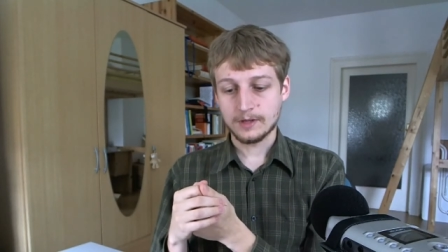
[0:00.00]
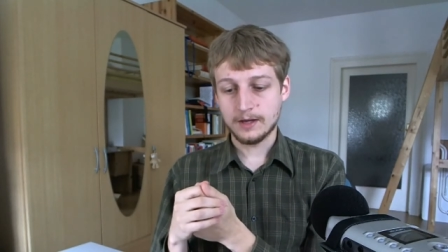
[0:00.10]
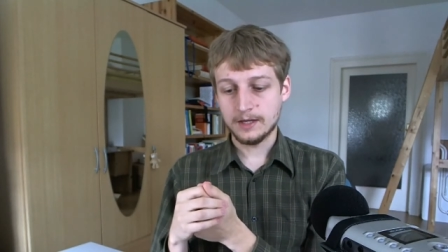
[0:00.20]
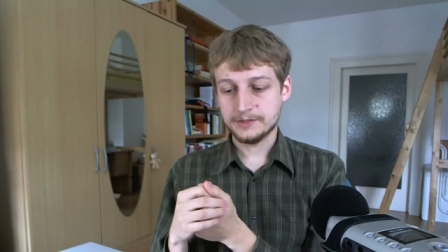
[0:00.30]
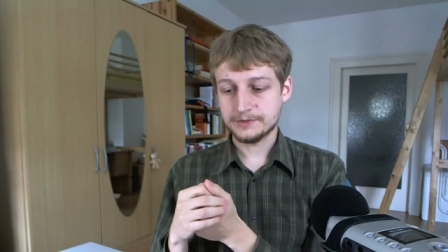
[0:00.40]

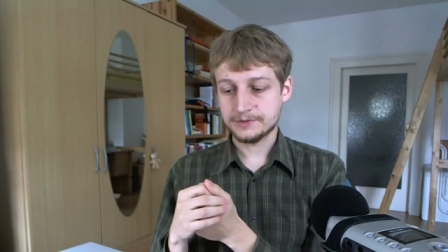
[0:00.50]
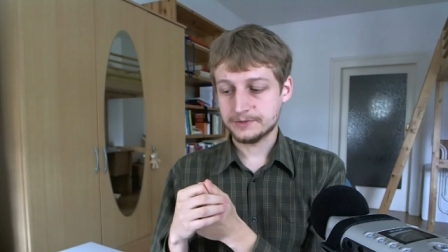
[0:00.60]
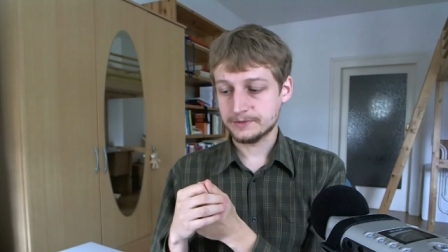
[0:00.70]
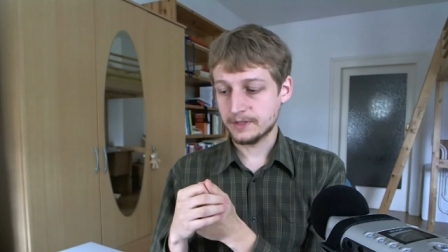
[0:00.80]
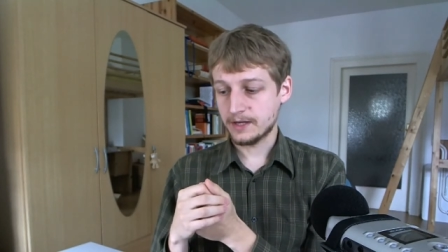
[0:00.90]

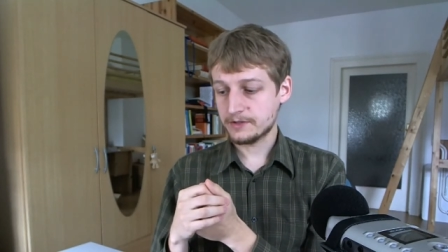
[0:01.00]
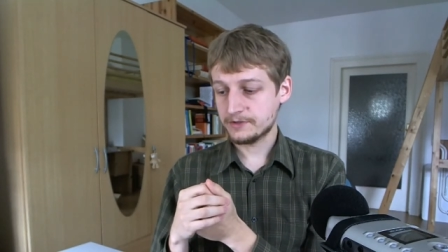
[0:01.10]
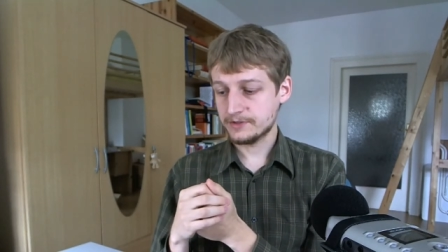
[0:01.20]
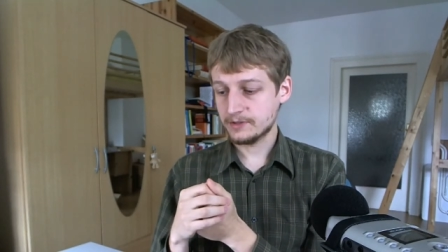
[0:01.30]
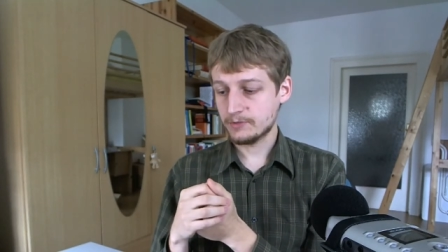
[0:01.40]
And another
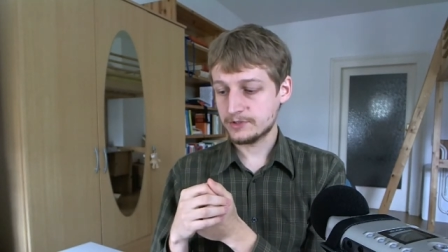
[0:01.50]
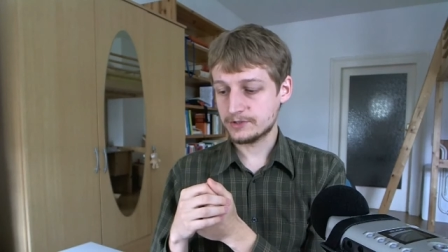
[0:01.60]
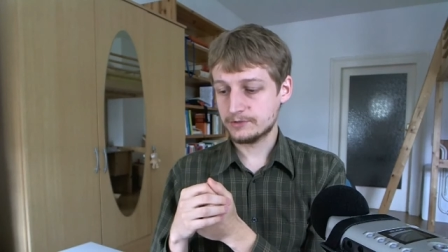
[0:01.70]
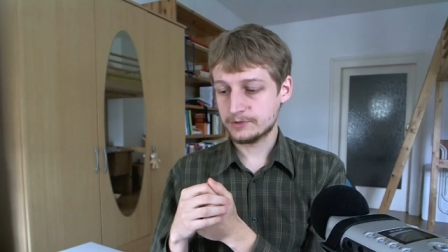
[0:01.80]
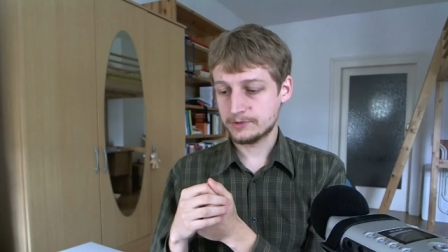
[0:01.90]
thing which is
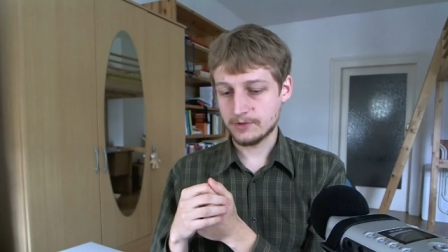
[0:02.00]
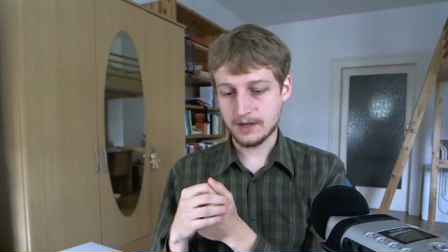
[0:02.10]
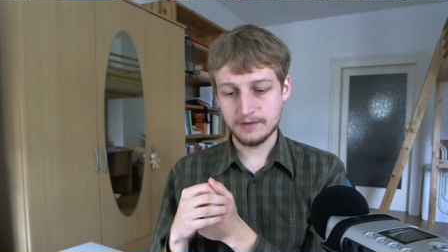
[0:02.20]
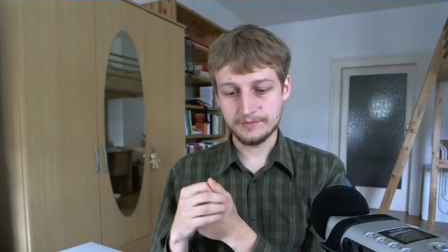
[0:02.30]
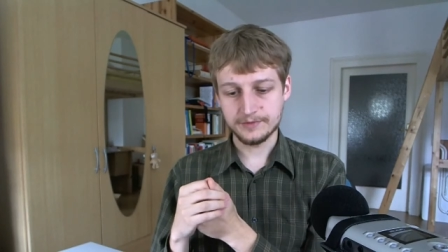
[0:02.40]
good to
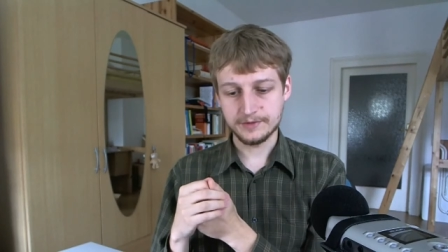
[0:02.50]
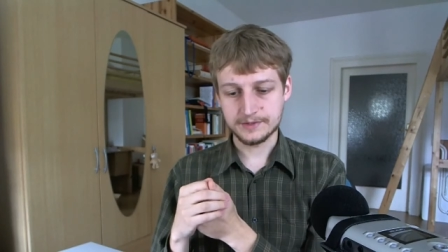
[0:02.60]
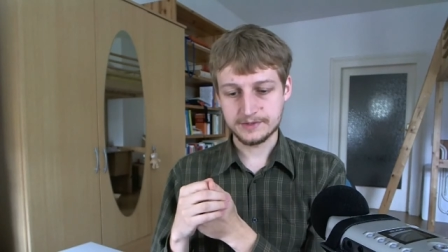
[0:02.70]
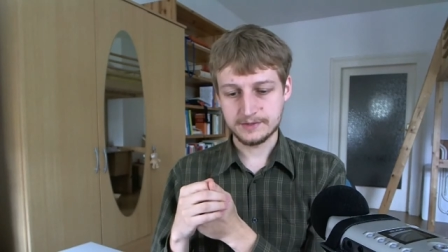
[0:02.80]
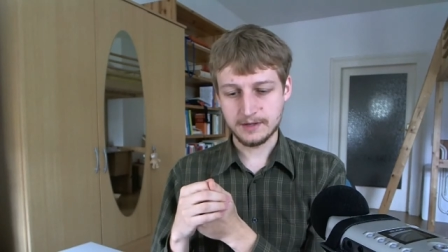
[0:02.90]
have is
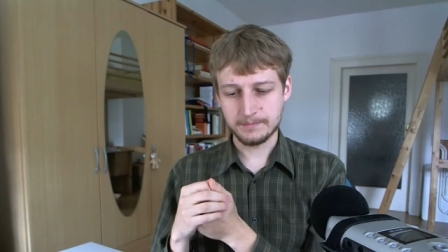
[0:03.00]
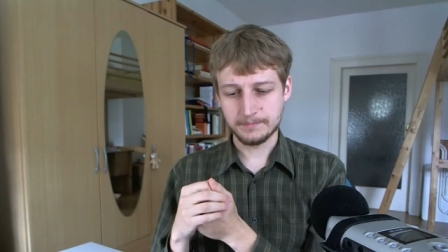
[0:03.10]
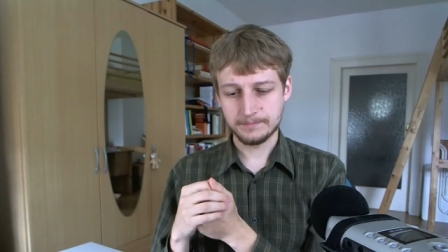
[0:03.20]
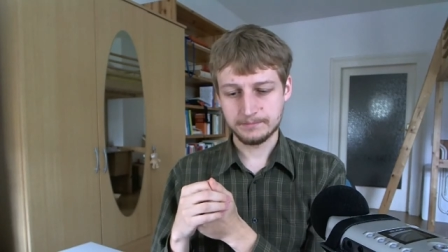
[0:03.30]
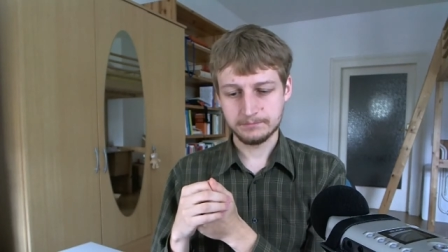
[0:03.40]
some